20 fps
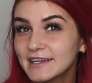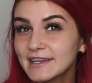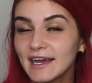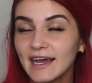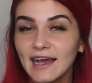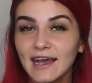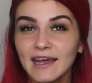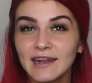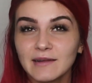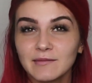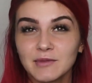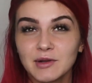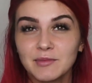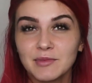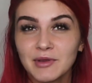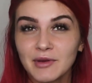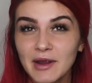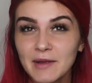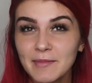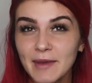And I'm going to
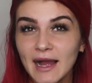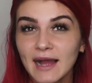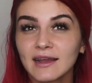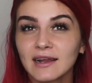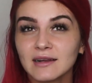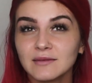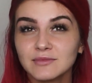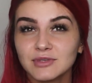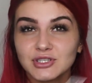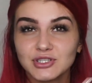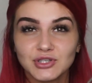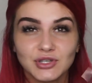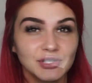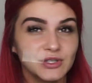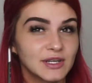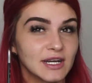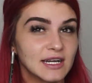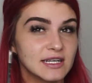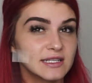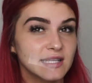be right back and I'm going to show you
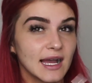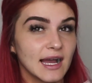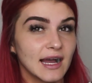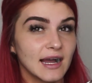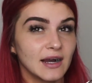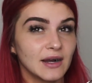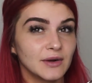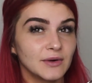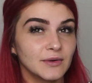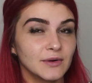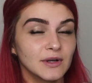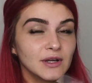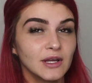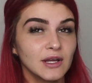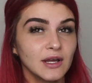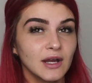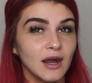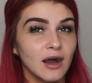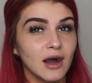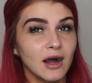guys how
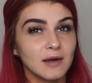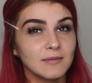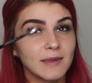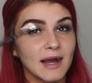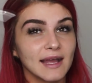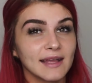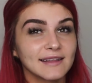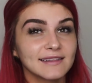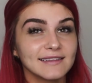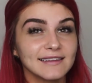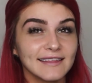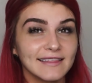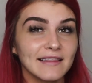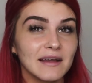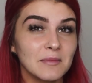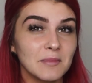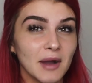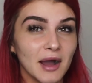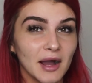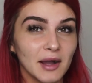I clean
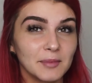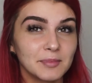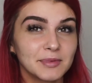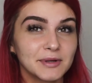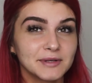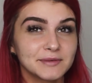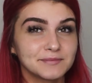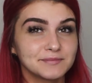them up.